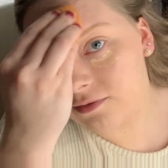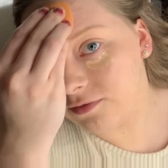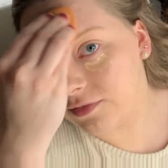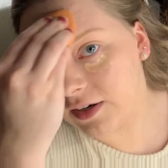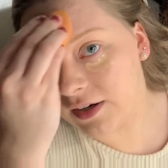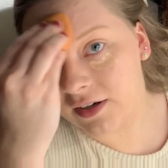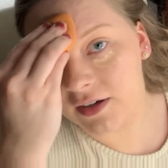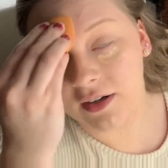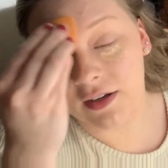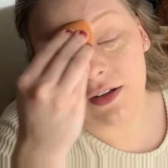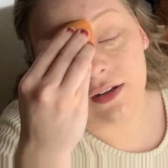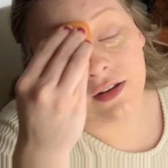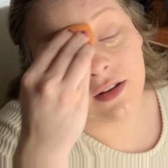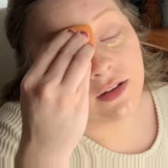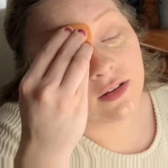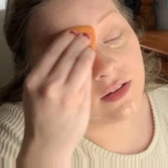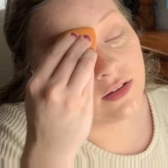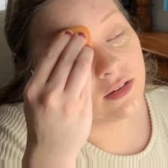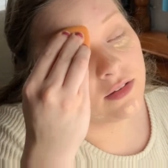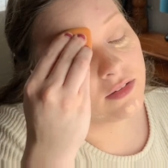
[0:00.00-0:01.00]

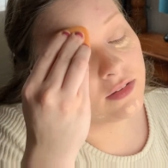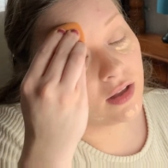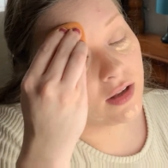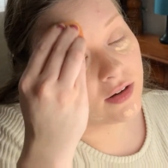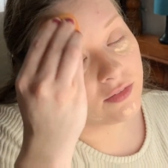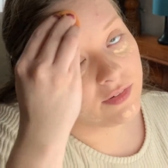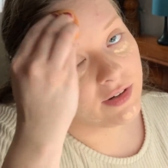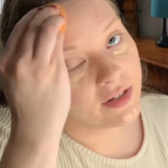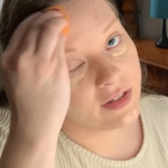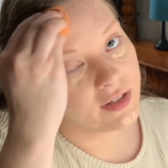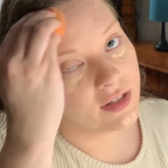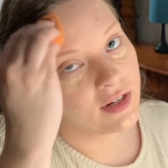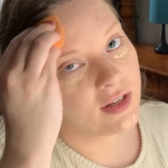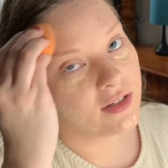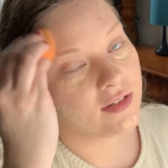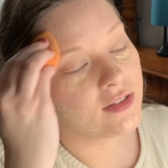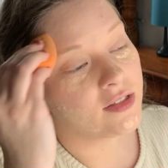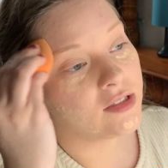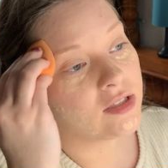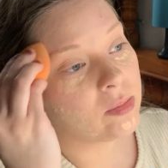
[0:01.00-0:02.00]
a very good
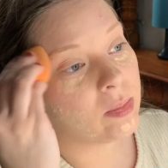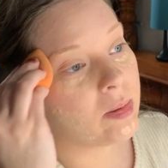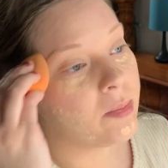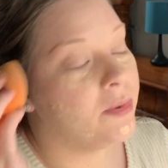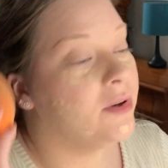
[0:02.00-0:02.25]
idea to be